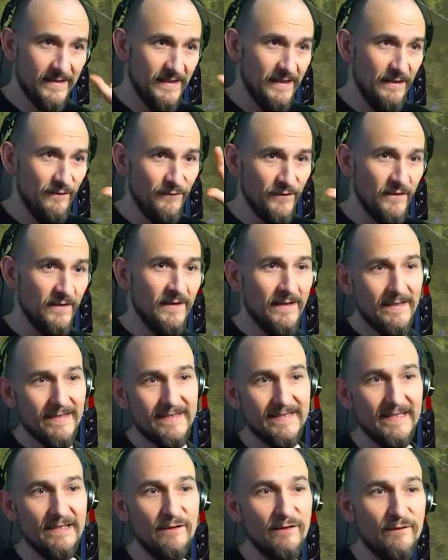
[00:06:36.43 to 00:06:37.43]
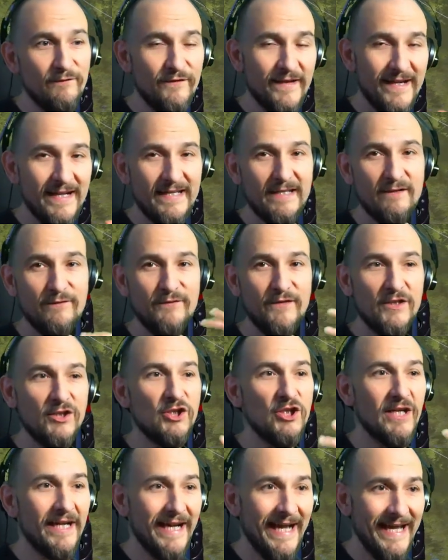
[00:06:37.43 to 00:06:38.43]
So I try to remember the
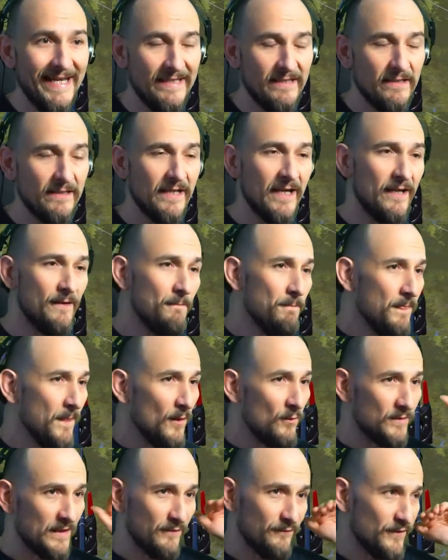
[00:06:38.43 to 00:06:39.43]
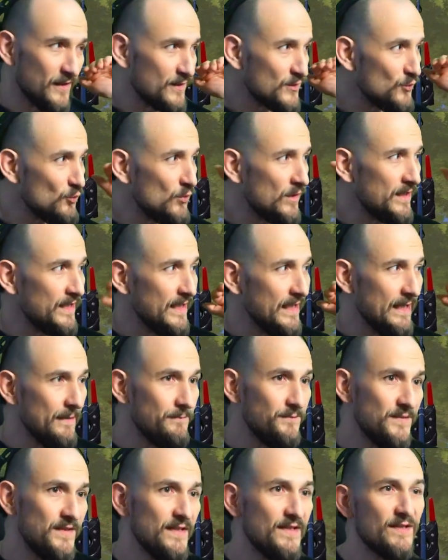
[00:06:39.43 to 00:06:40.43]
approximate distance and just bring
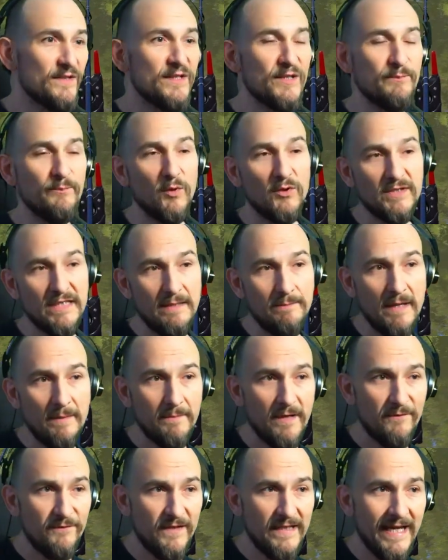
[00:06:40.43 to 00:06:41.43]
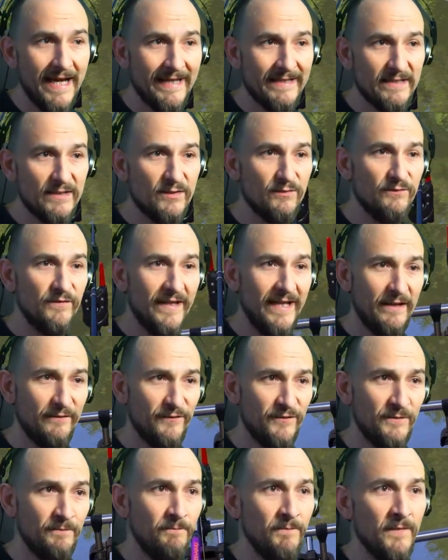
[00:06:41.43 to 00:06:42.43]
the floats back in piece by
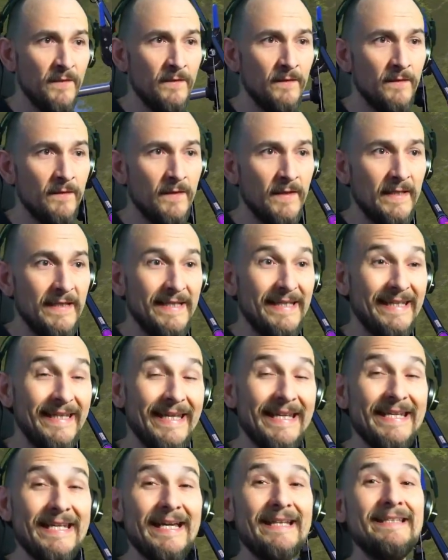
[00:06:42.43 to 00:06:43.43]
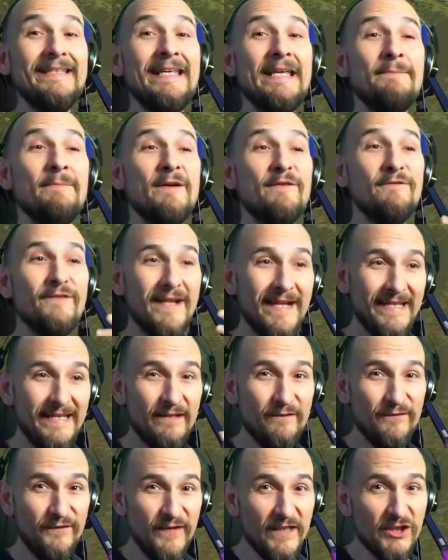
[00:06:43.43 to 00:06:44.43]
piece. So now it all kind of
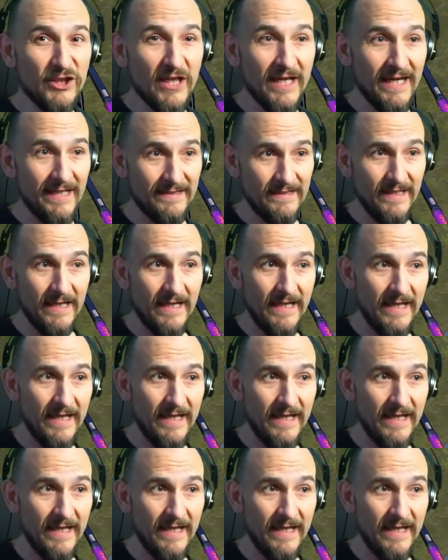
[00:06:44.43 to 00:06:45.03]
runs in a loop.